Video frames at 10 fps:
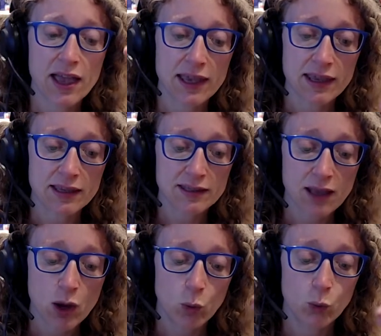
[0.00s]
is
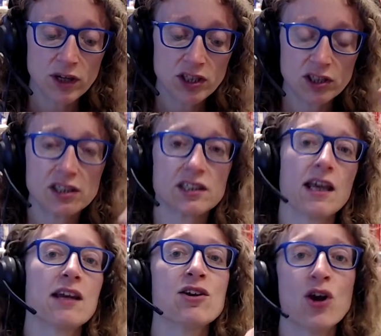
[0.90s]
we should
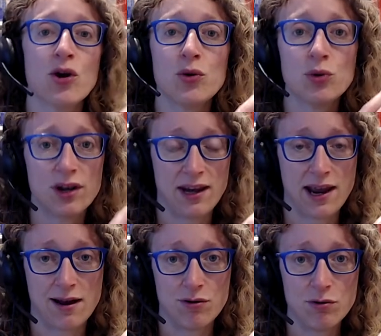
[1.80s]
say no
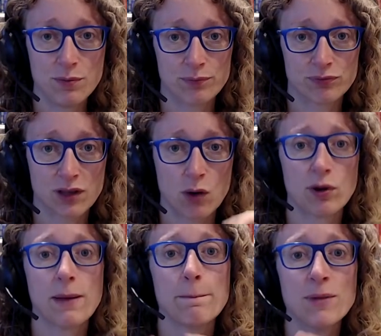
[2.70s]
now when
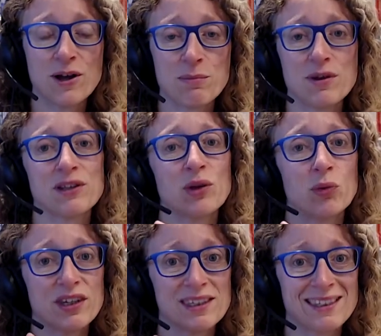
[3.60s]
it might mean that
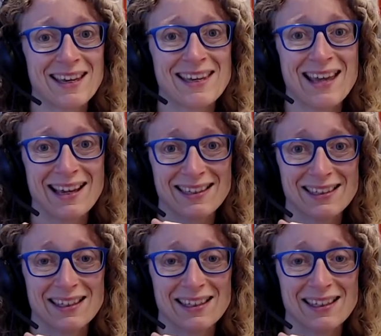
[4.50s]
we can say yes